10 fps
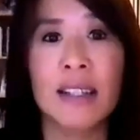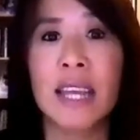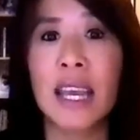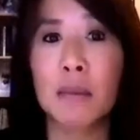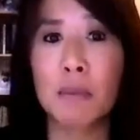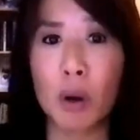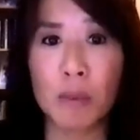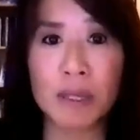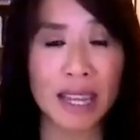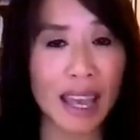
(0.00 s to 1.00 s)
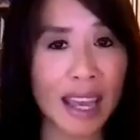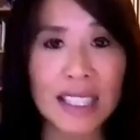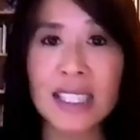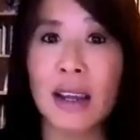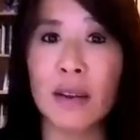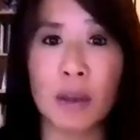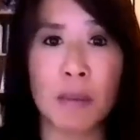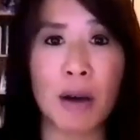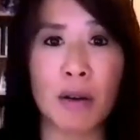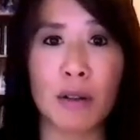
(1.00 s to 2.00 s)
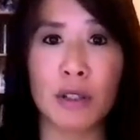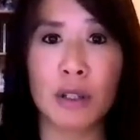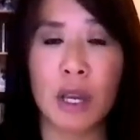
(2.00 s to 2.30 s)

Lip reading: take a moment to exhale them out,